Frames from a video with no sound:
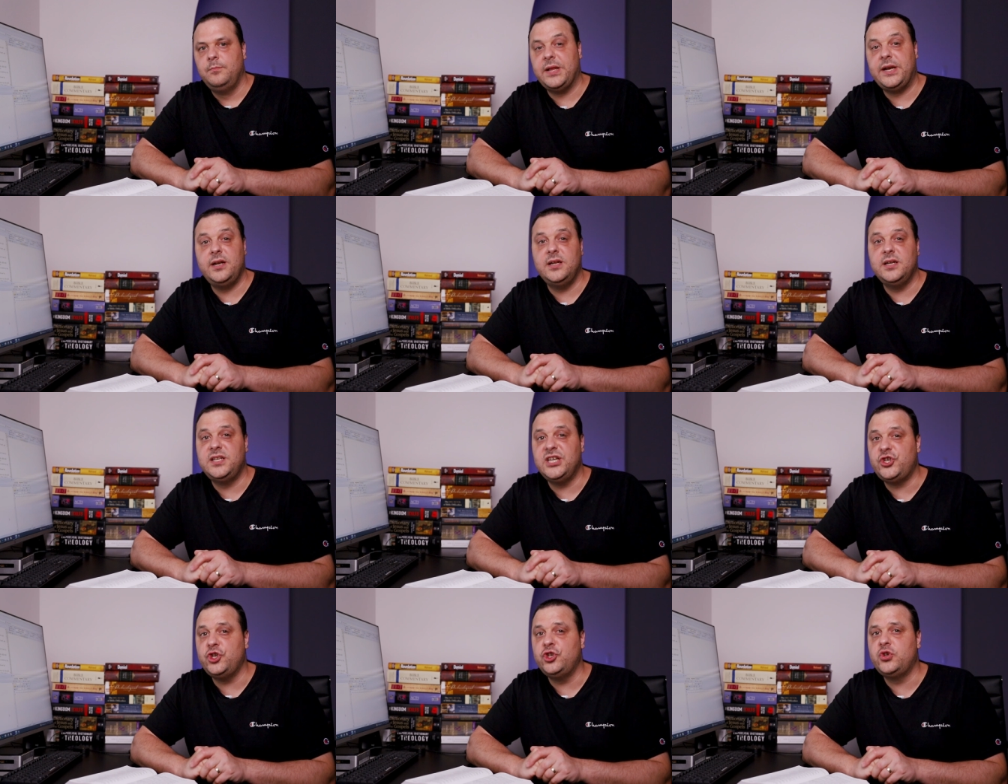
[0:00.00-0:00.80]
But in
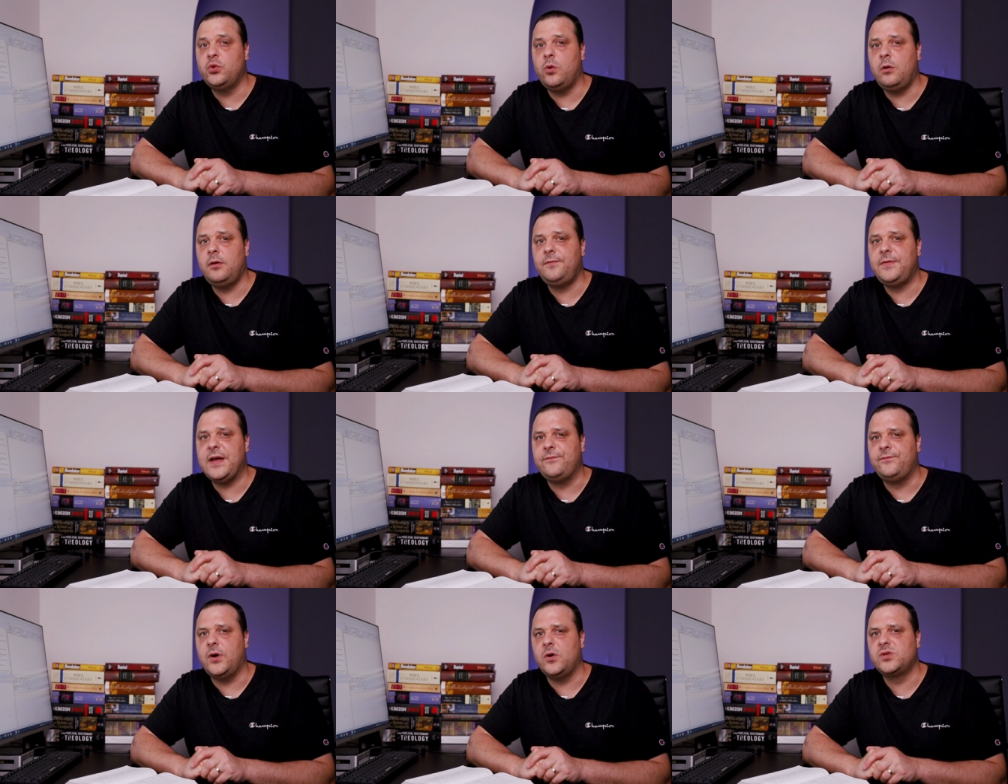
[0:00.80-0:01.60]
addition to all of
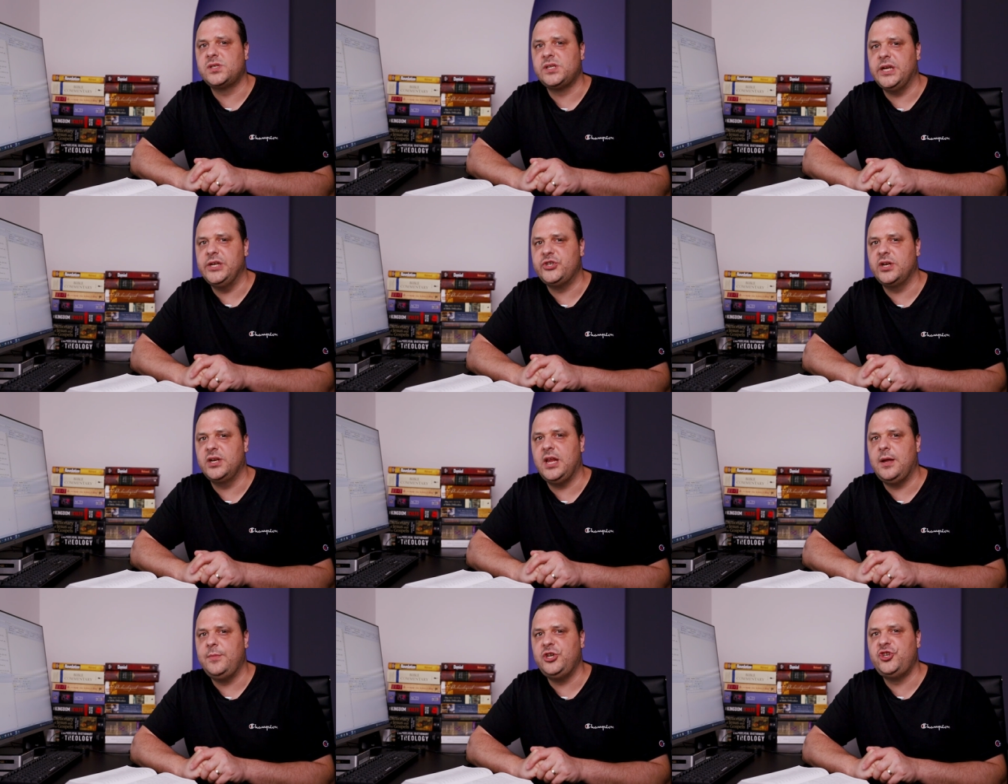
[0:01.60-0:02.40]
that false teaching,
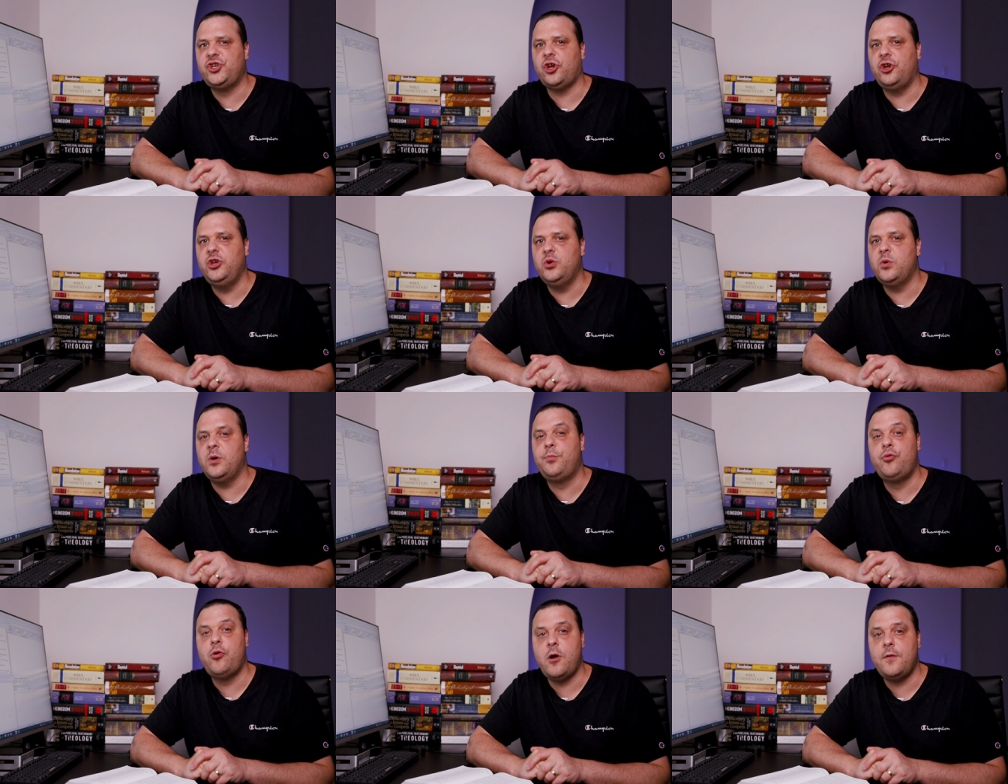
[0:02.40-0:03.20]
let me show you a
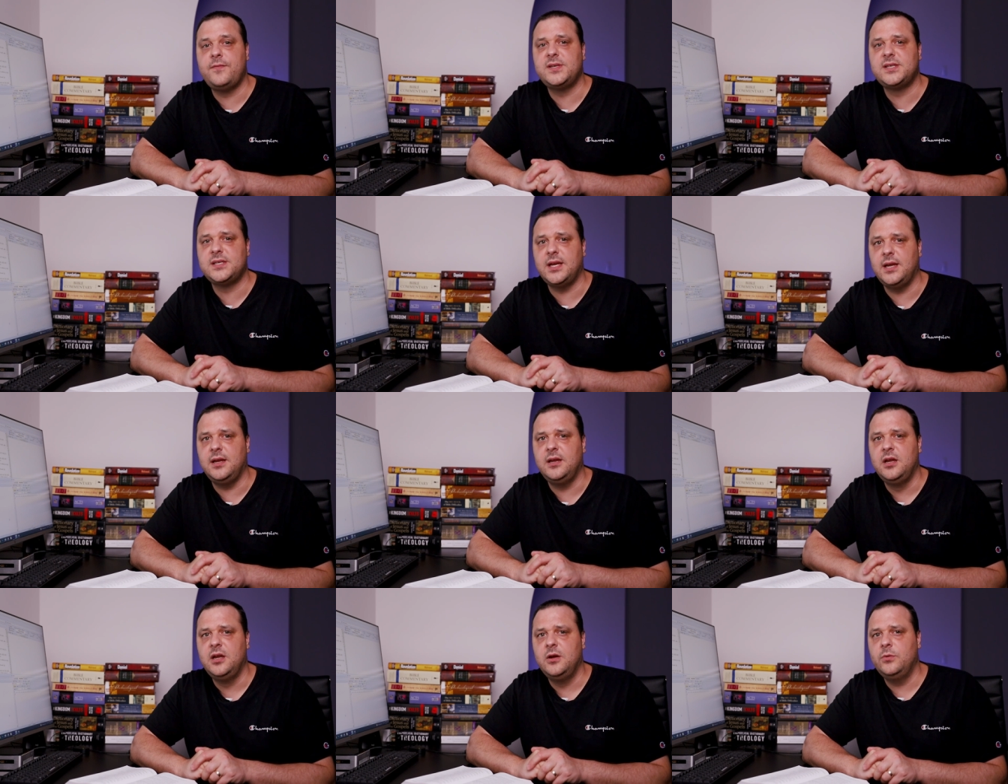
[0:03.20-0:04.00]

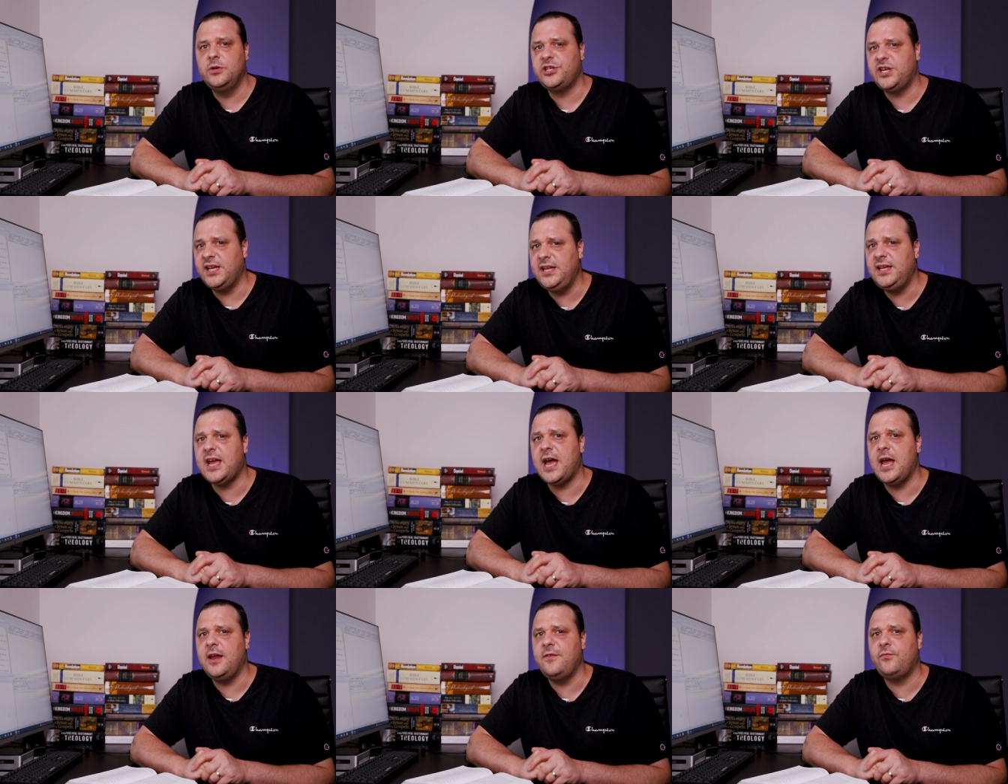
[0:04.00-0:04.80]
prophecy which he
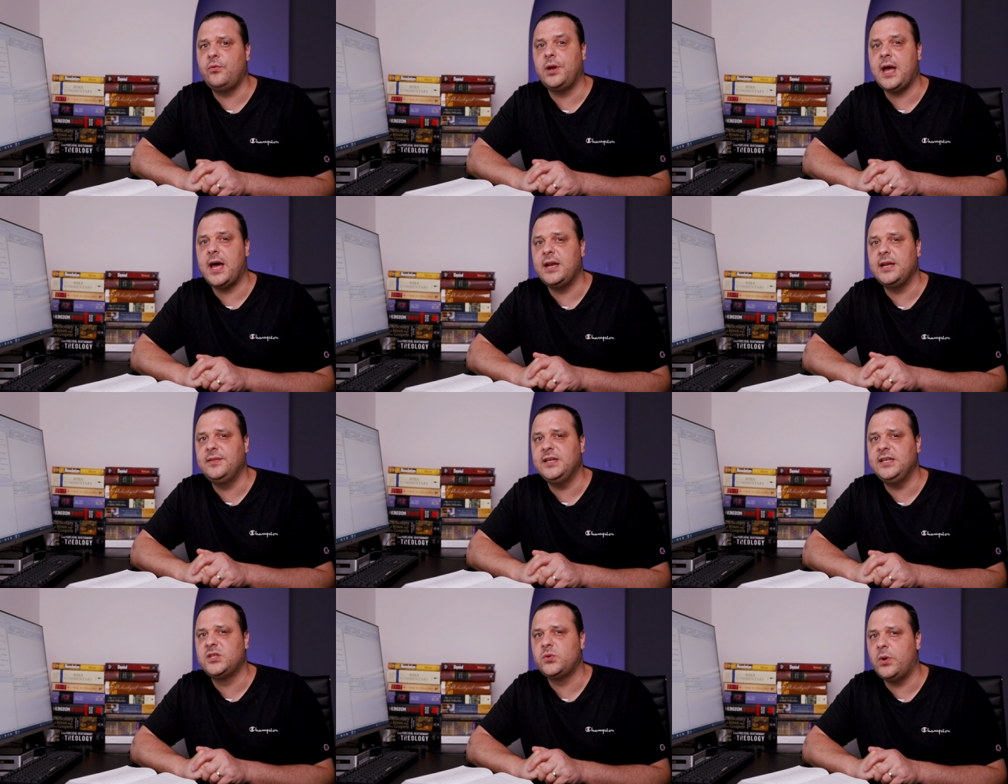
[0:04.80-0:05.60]
gave regarding
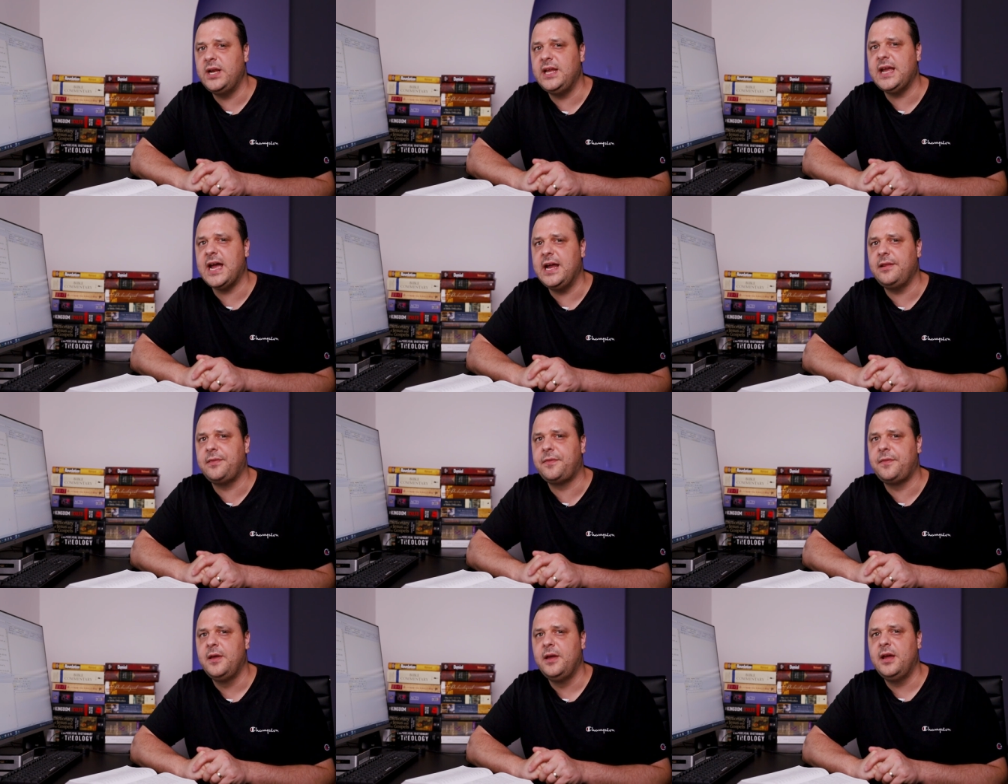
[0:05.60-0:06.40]
the
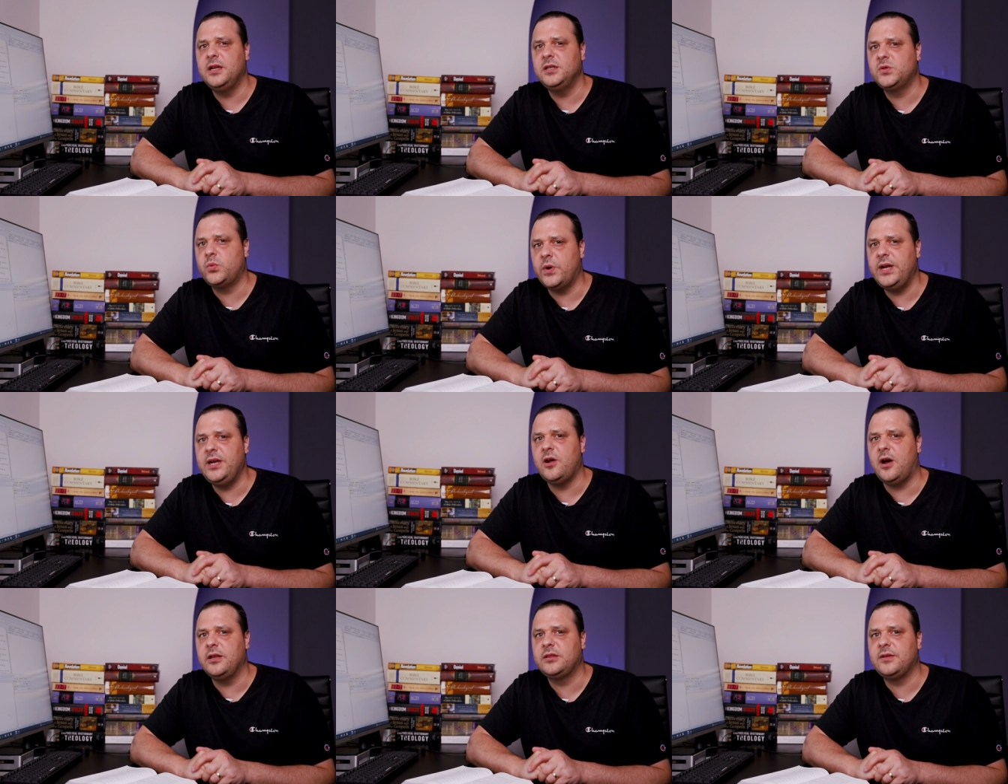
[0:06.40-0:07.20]
28th and
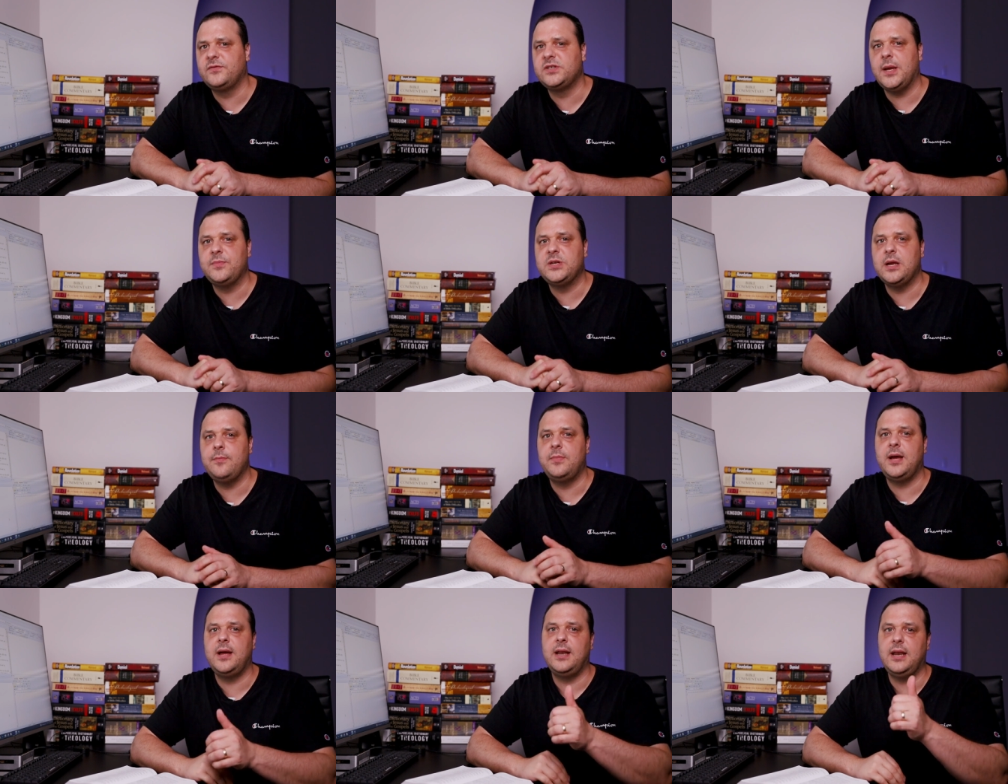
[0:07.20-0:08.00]
29th of
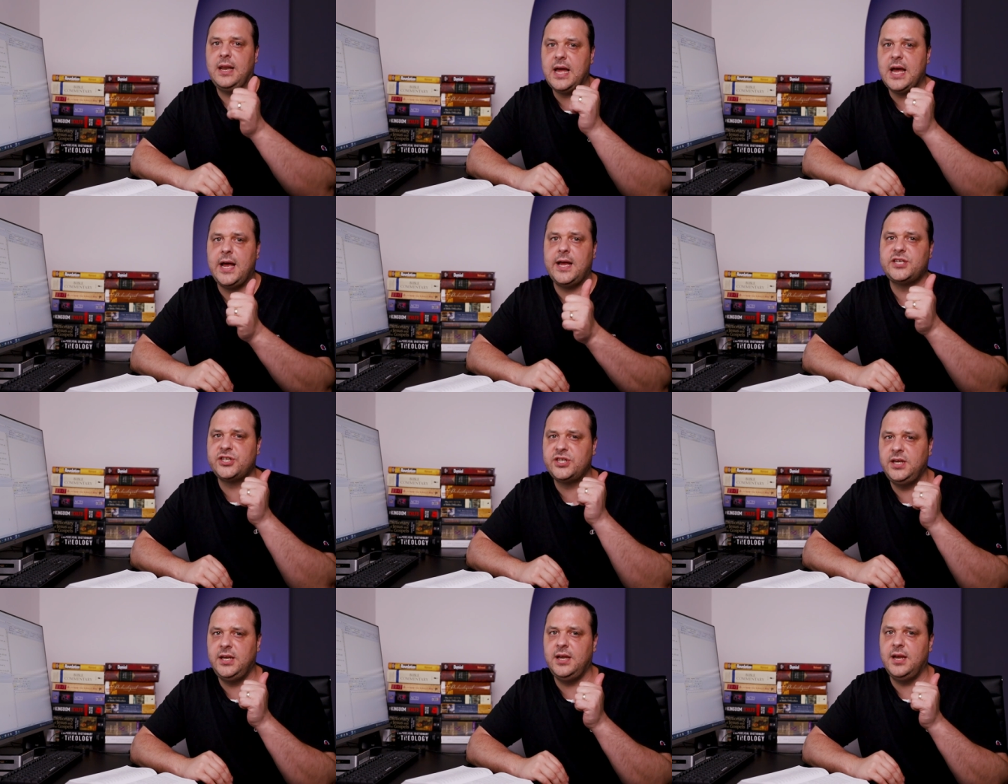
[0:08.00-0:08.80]
September
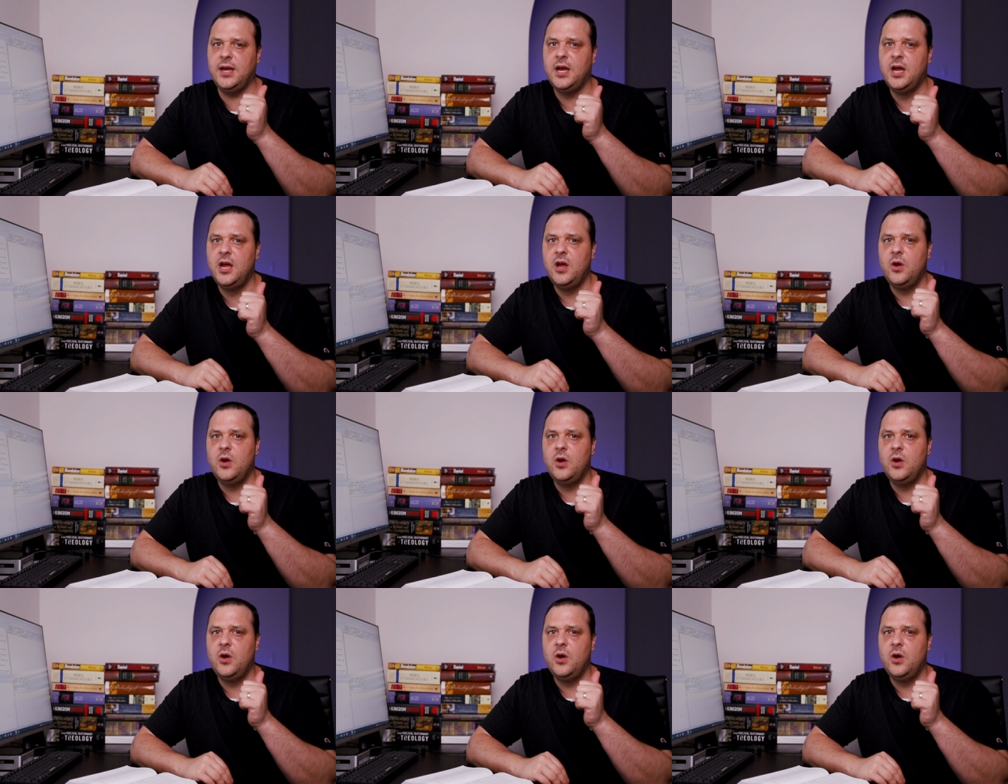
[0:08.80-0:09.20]
last year,